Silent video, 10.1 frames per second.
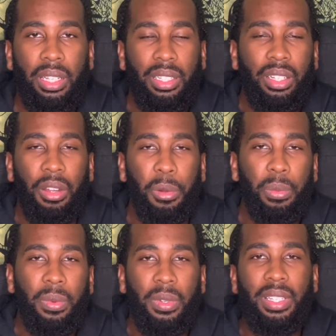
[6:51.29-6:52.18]
you know,
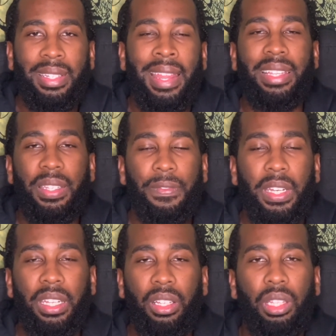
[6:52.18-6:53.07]
nice
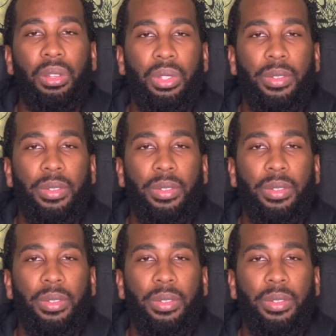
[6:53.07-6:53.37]
fitting clothes.